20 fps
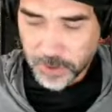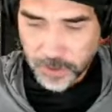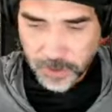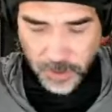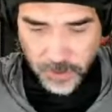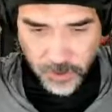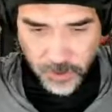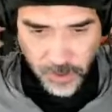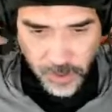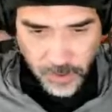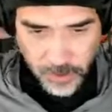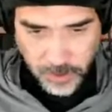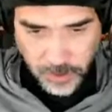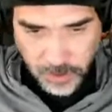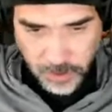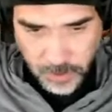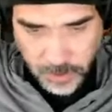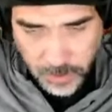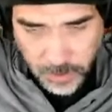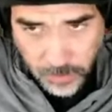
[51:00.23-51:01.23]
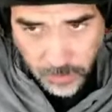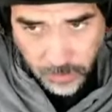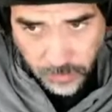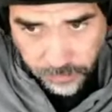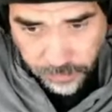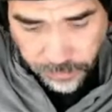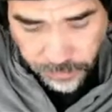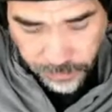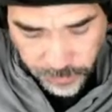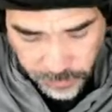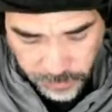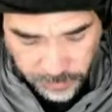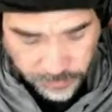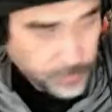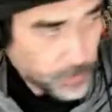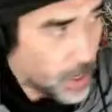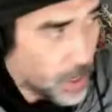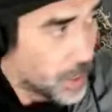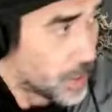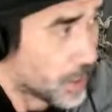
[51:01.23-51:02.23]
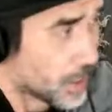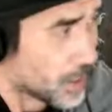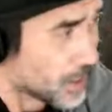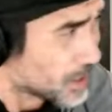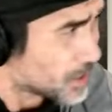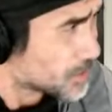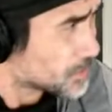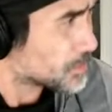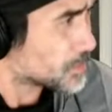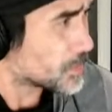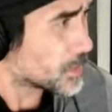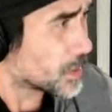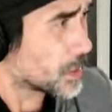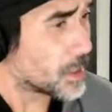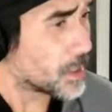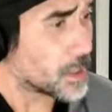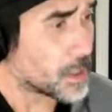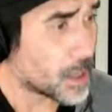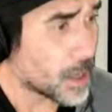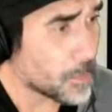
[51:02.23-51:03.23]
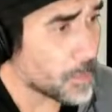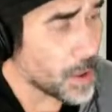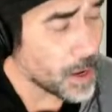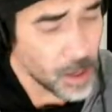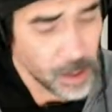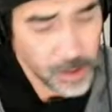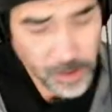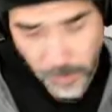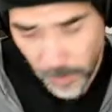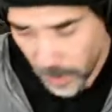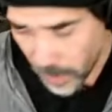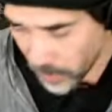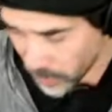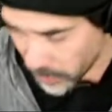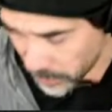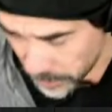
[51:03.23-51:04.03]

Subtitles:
Enjoy your Friday. I'm back on tomorrow.